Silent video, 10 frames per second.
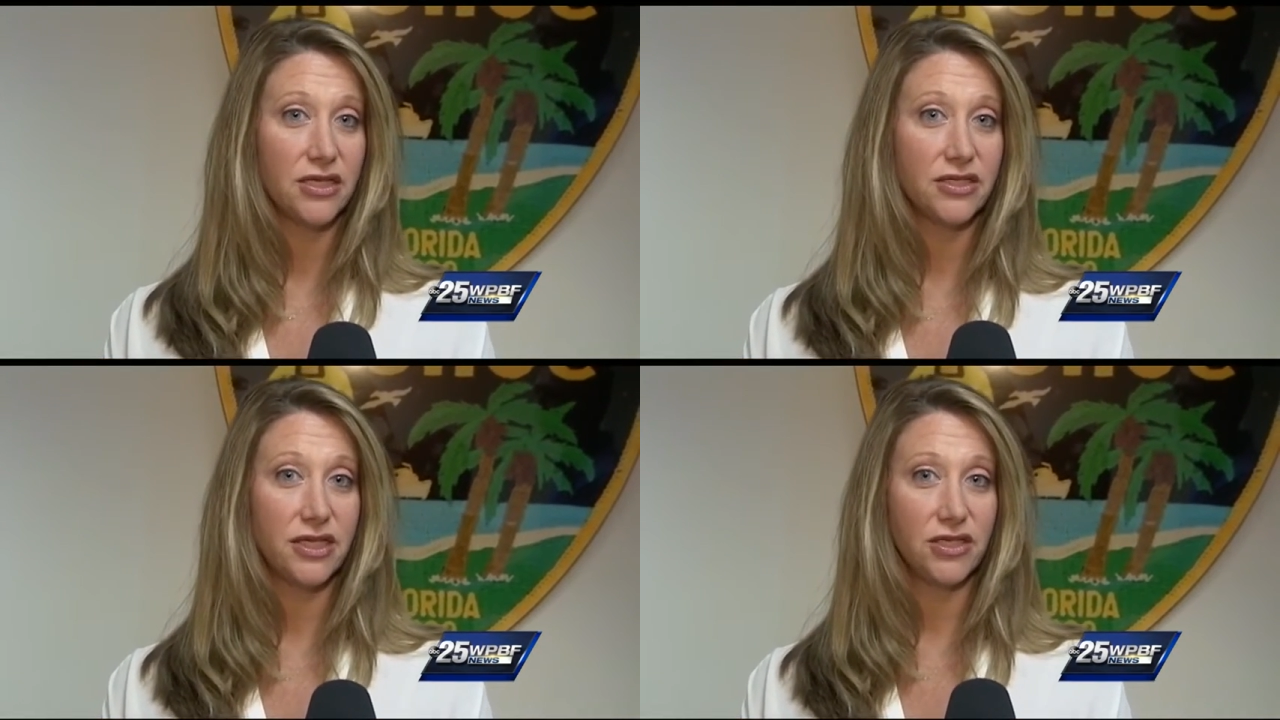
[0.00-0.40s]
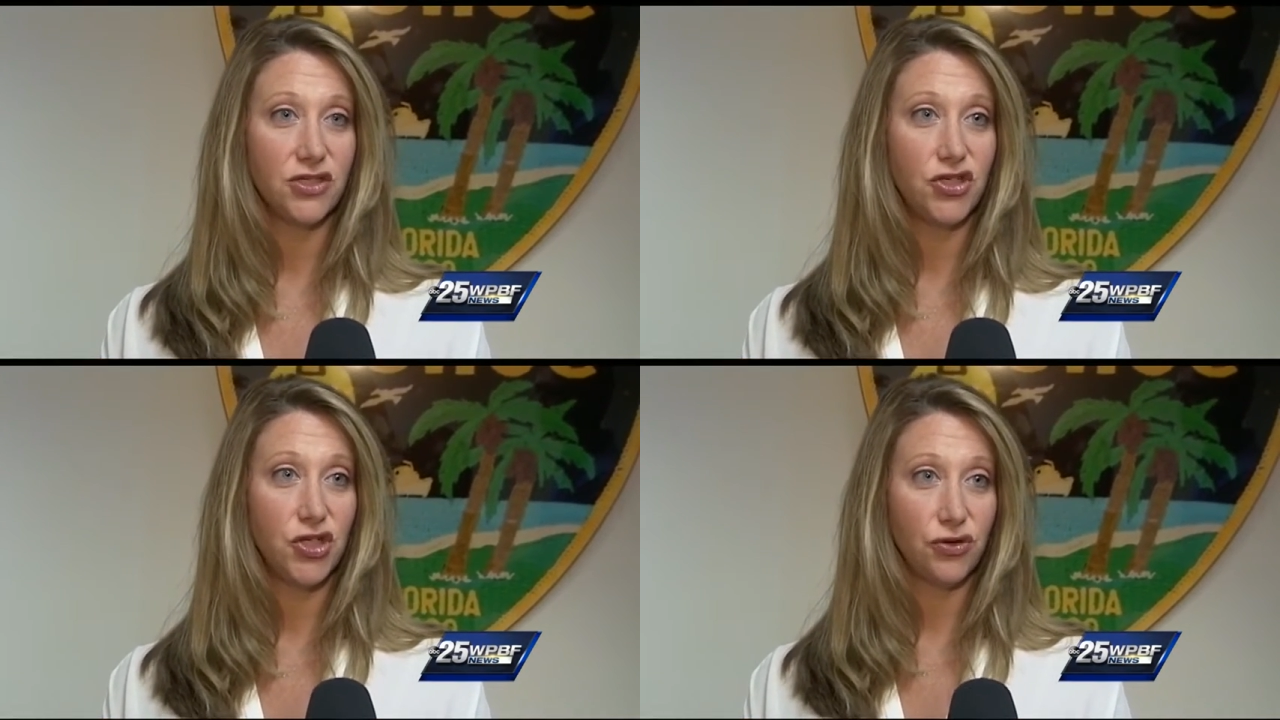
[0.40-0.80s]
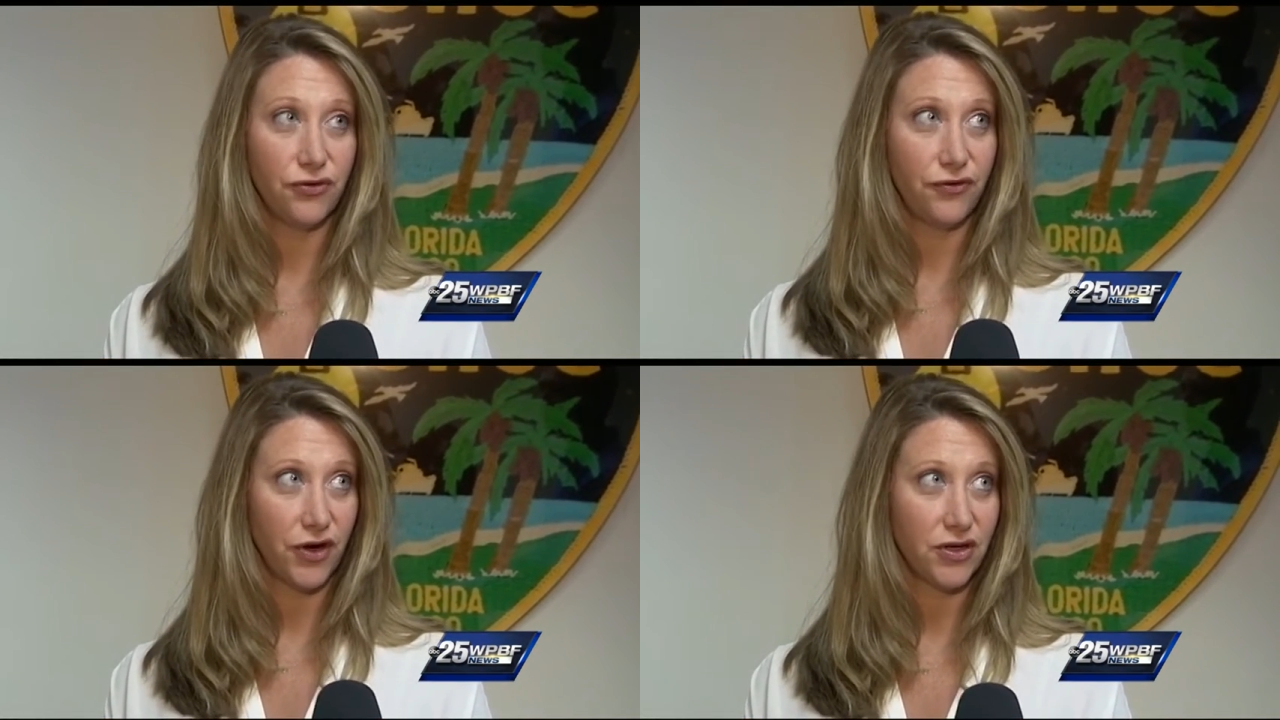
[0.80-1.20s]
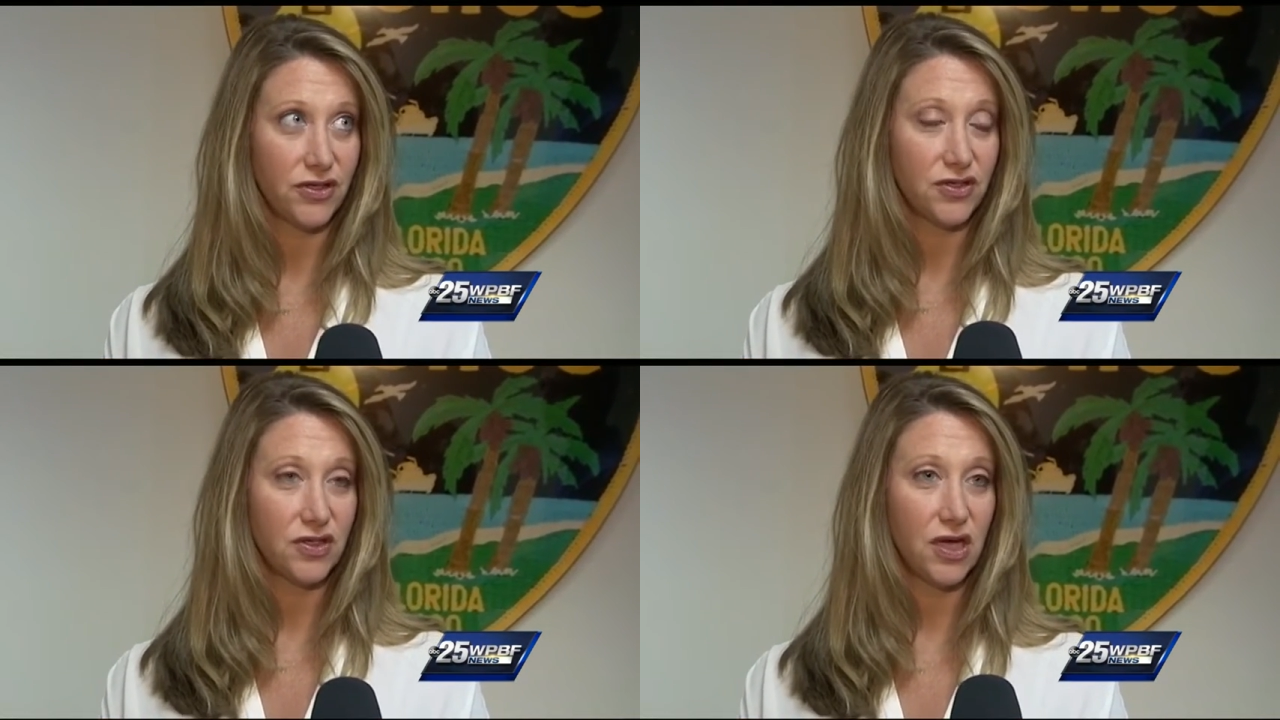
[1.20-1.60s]
Since June
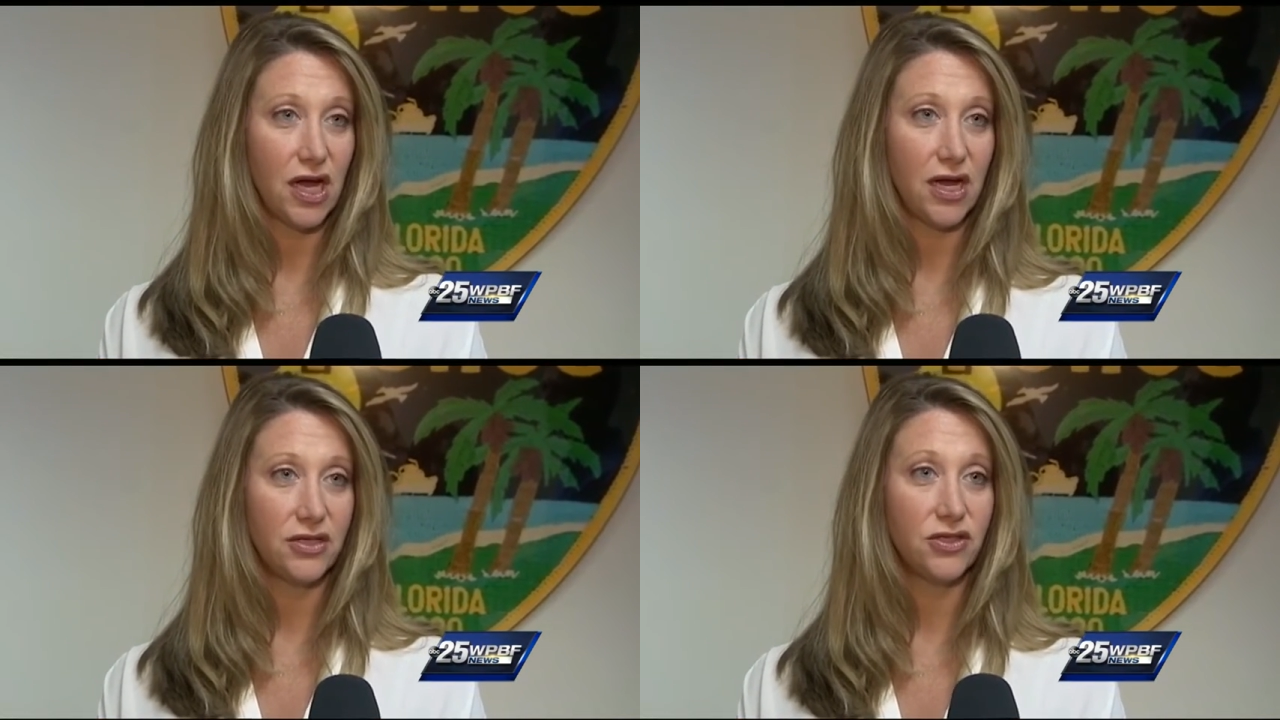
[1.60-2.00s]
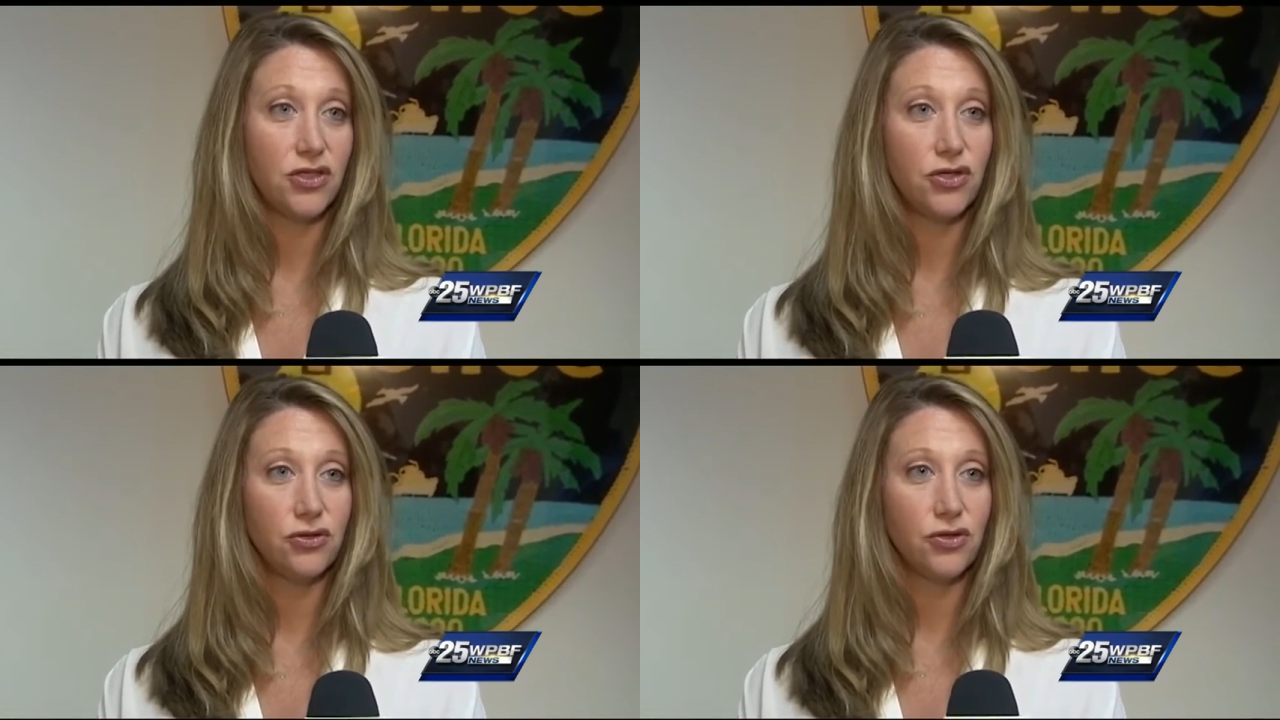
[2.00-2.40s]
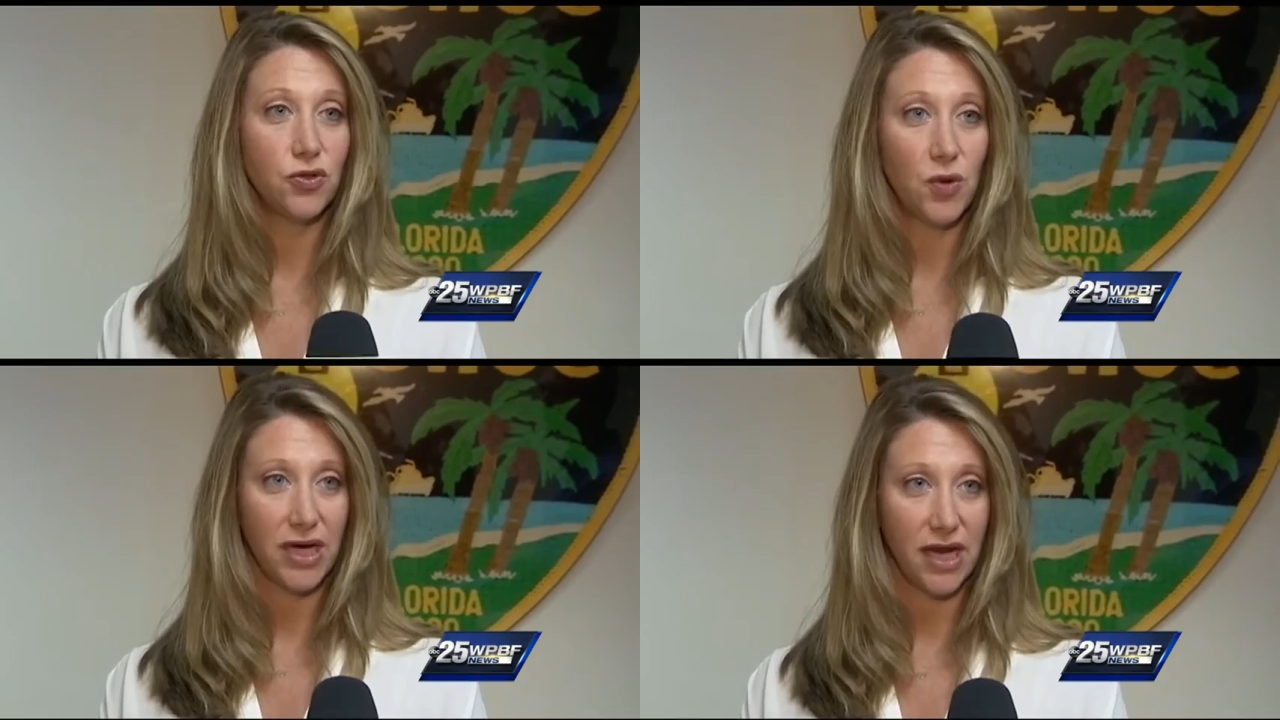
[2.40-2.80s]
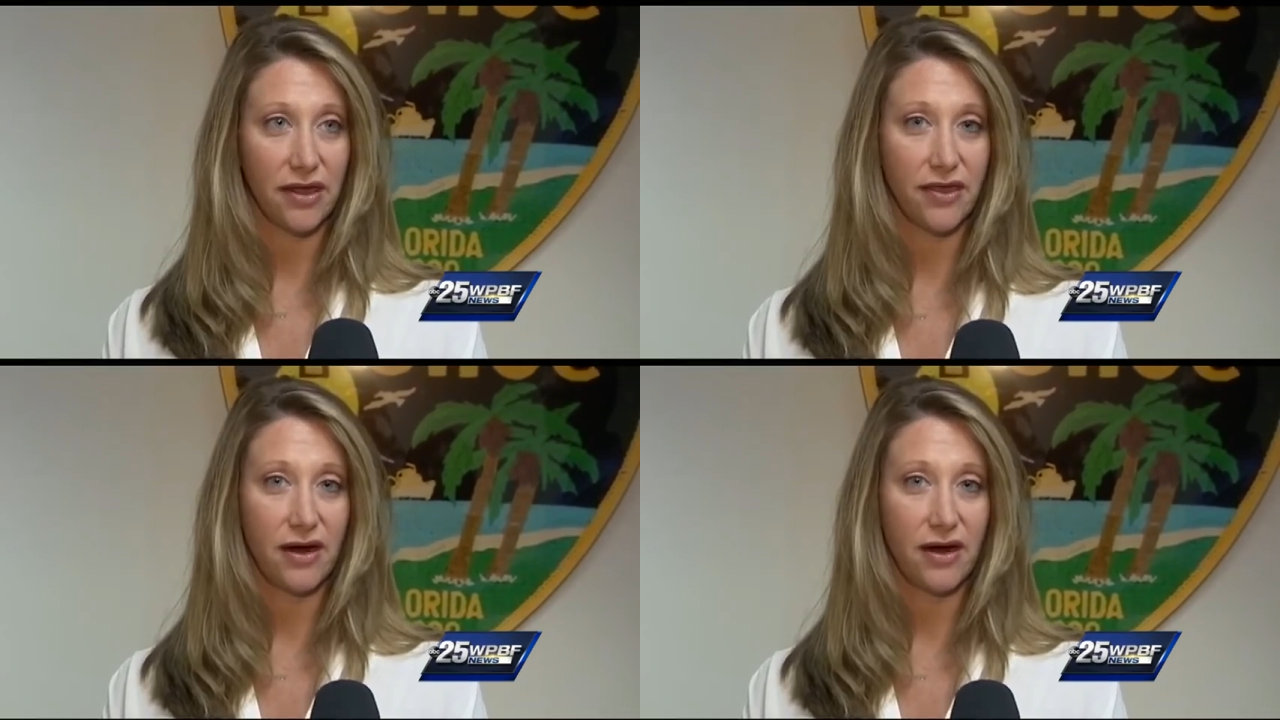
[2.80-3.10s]
1st to June 20th,